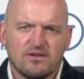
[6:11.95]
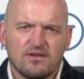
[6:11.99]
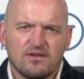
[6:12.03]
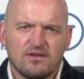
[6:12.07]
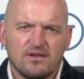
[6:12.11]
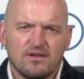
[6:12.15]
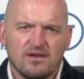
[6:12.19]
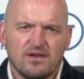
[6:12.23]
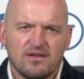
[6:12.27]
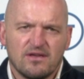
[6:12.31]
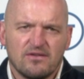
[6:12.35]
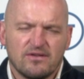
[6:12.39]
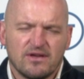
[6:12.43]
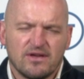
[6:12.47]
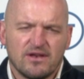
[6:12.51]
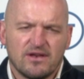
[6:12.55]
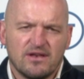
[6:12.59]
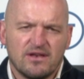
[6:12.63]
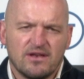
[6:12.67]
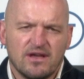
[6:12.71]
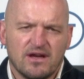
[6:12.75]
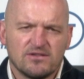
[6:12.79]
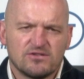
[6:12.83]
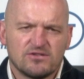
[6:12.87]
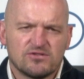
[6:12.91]
is in
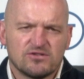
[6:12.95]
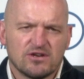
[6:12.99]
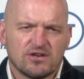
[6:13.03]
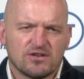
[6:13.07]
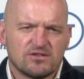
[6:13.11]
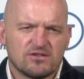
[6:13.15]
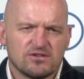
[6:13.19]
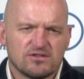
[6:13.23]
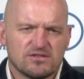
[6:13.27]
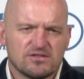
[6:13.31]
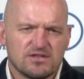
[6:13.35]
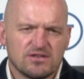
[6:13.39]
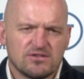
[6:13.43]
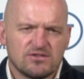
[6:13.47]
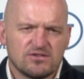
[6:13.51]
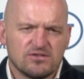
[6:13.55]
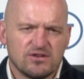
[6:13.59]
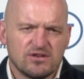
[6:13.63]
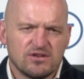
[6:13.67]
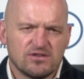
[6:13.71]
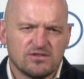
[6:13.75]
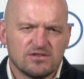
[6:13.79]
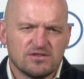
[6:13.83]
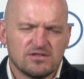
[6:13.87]
unstructured situations.